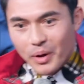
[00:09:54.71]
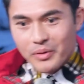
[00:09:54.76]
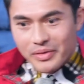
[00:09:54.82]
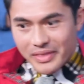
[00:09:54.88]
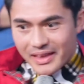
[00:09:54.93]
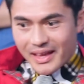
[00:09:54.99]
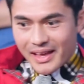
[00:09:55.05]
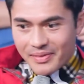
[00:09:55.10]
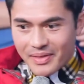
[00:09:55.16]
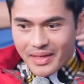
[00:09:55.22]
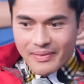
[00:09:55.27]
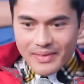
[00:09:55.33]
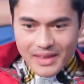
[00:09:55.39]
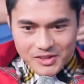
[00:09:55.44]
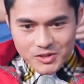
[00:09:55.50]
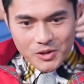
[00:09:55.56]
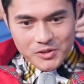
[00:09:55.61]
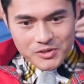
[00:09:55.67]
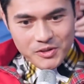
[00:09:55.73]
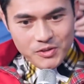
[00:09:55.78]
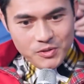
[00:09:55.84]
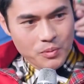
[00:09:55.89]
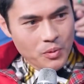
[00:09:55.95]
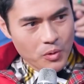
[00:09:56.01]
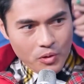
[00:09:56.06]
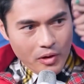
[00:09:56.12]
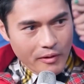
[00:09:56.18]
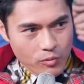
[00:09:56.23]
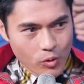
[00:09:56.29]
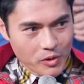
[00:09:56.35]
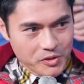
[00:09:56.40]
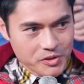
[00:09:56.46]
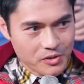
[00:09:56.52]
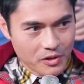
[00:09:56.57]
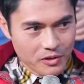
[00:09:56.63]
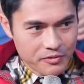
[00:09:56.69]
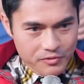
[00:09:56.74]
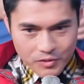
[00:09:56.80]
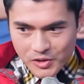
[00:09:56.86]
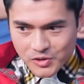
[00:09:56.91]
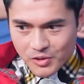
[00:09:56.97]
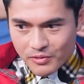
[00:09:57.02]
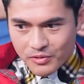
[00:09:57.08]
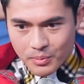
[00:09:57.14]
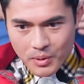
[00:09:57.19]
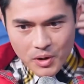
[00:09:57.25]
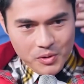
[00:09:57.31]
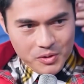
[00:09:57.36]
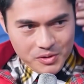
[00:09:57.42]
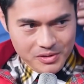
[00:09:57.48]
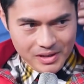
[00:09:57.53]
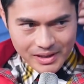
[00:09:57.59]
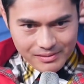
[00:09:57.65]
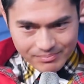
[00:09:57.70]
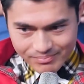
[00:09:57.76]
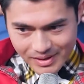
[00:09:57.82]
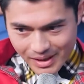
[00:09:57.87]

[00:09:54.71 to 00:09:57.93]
also complained of feeling a lot of anxiousness and nervousness working